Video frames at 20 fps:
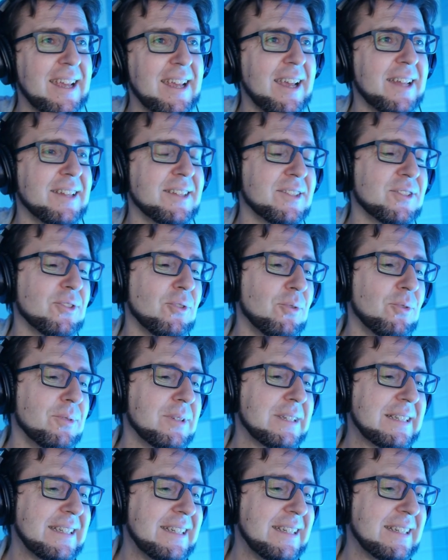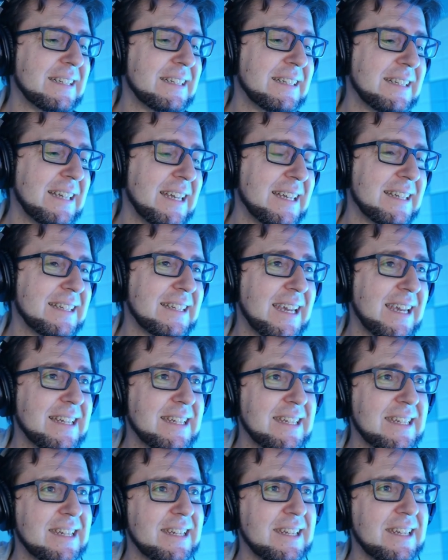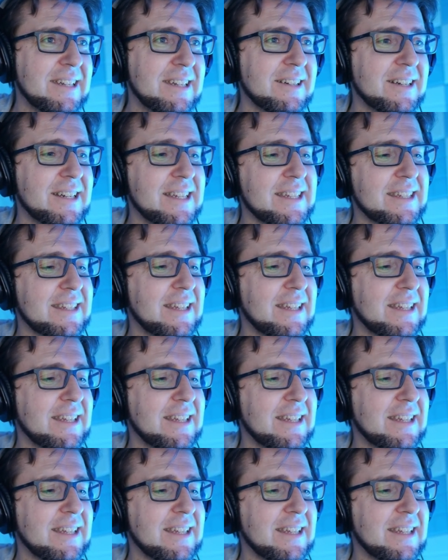And so here, the idea here is